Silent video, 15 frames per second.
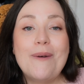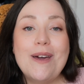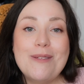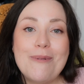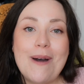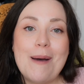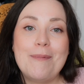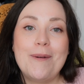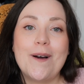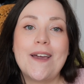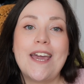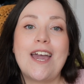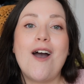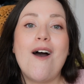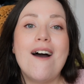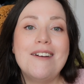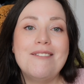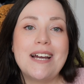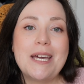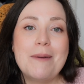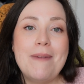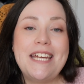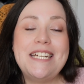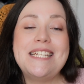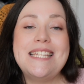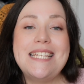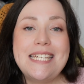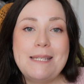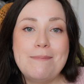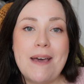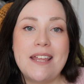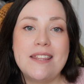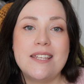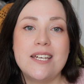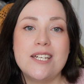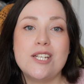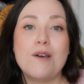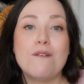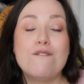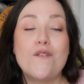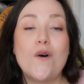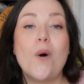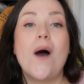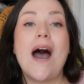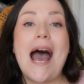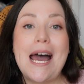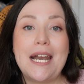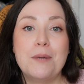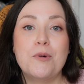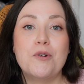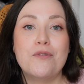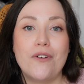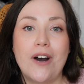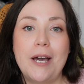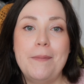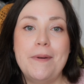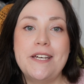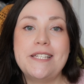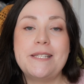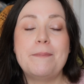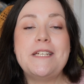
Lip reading: with wet blocking, I recommend this method for animal fibres,